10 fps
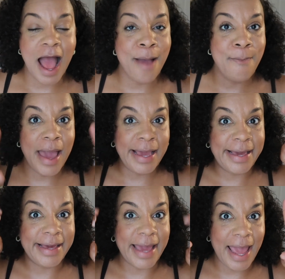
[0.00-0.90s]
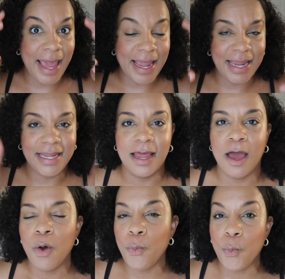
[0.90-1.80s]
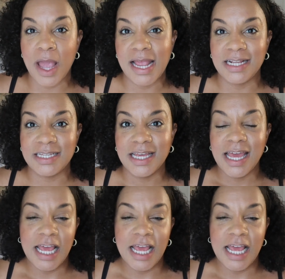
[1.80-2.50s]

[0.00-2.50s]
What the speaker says: I might gain weight.